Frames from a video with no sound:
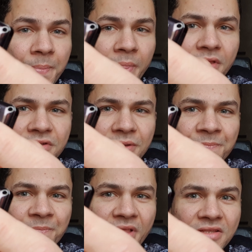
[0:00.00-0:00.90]
And I was like,
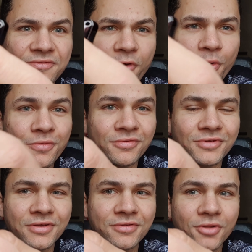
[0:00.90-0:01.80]
it's a phone. He's
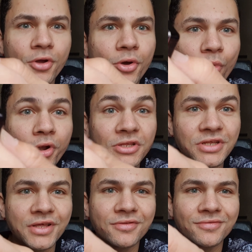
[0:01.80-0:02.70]
like, no, what is
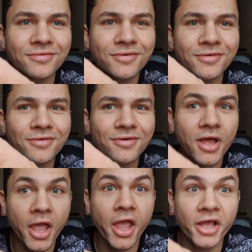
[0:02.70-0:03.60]
it?
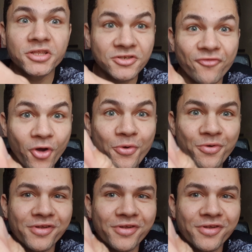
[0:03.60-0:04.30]
It's a phone.